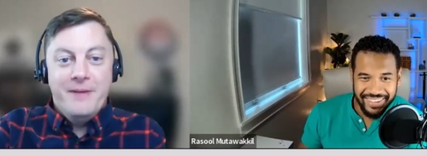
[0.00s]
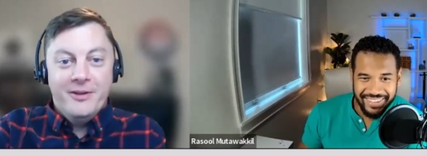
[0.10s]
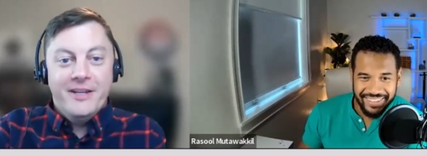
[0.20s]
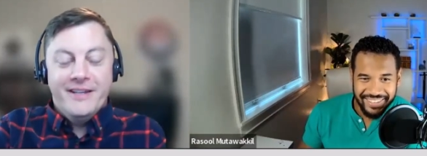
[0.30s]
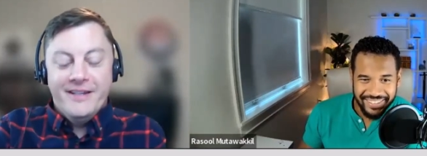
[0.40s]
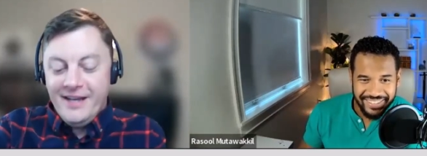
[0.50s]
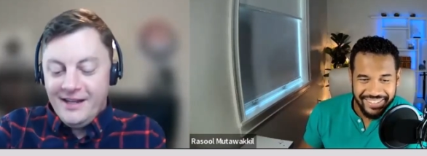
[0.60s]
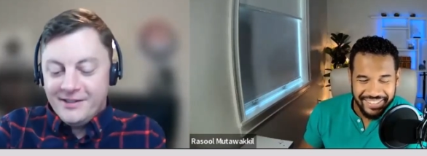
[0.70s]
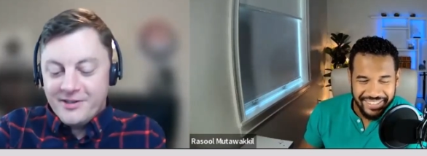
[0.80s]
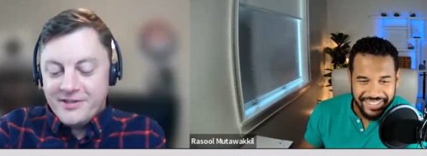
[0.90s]
Speaker 1: billion
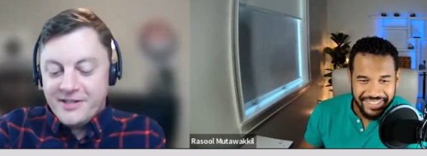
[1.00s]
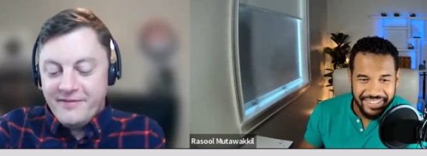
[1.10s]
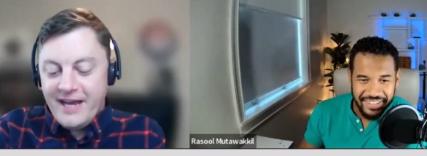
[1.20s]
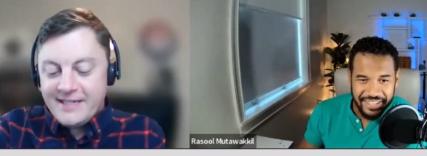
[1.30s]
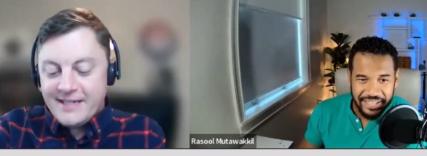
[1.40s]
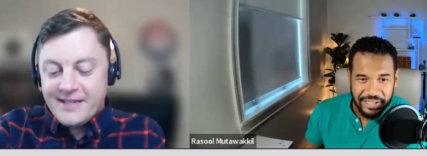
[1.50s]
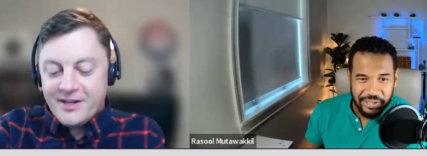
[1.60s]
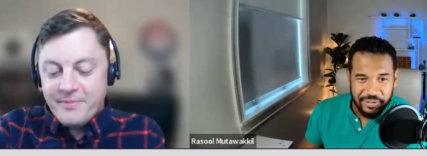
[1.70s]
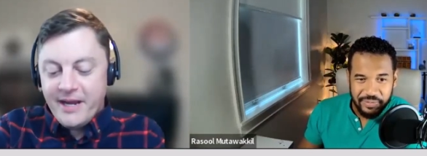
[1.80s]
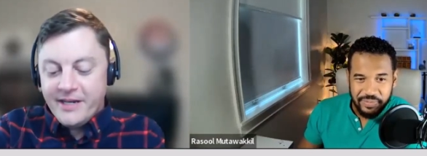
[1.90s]
dollars of assets
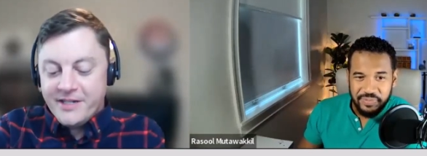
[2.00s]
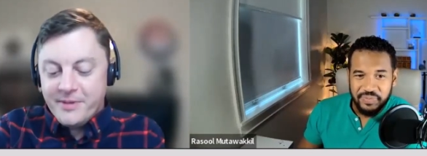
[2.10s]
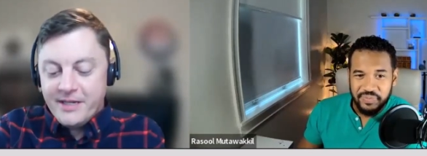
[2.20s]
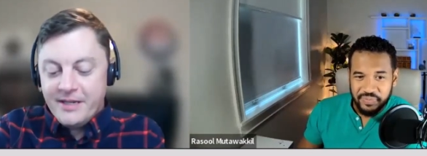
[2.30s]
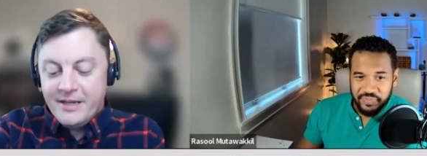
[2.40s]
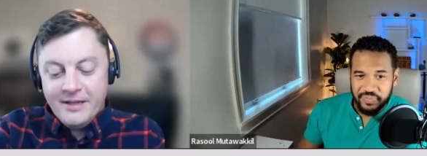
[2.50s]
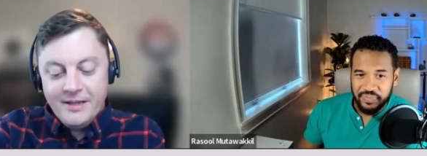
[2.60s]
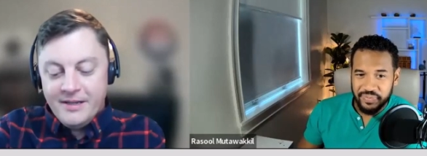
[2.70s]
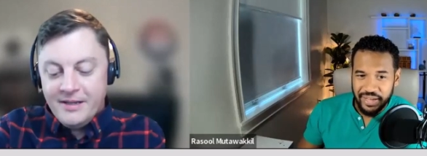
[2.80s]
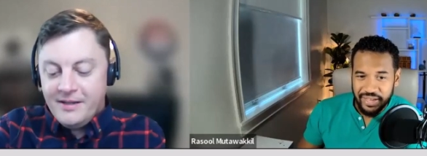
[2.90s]
under management
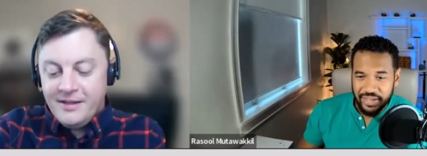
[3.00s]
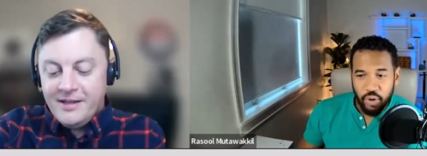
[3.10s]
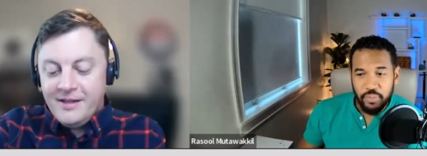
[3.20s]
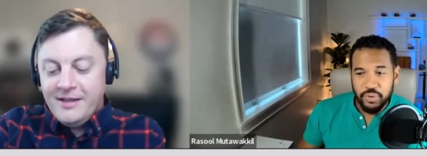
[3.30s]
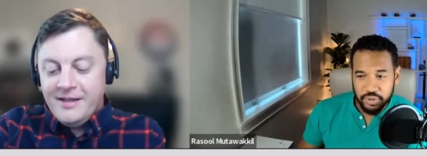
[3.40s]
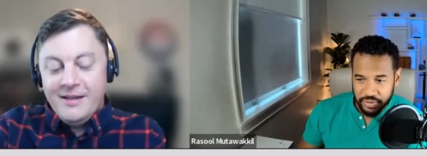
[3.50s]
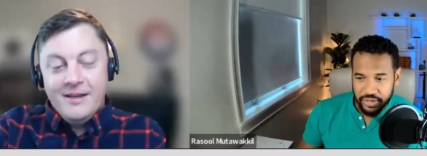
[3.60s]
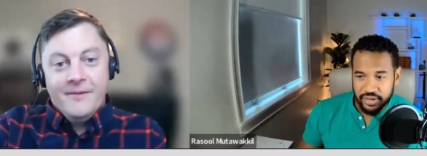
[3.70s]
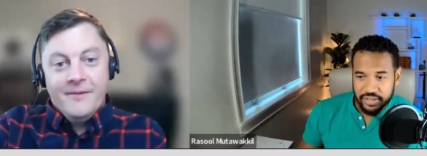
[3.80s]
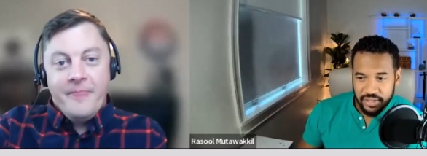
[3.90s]
Speaker 2: yeah almost three
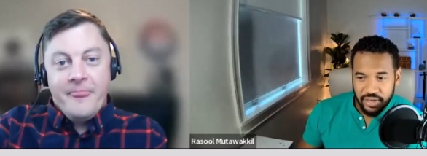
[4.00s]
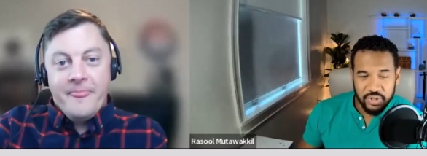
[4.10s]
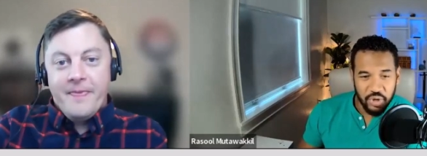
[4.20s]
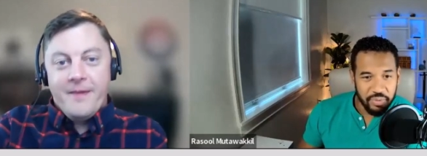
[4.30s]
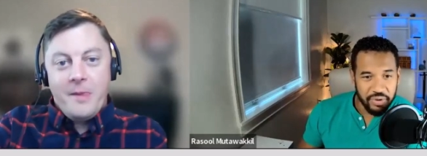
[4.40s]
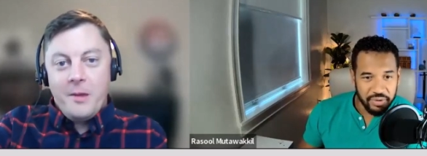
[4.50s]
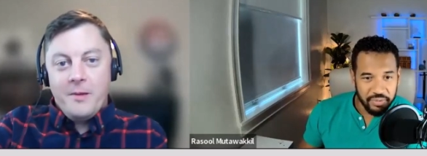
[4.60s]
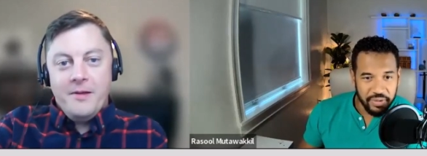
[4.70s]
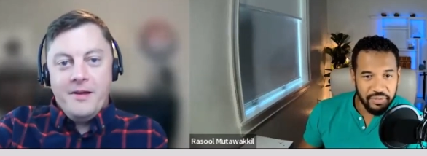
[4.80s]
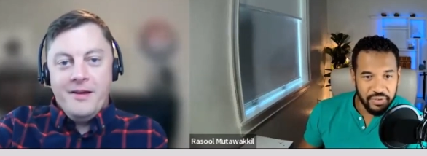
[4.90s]
years in october it'll be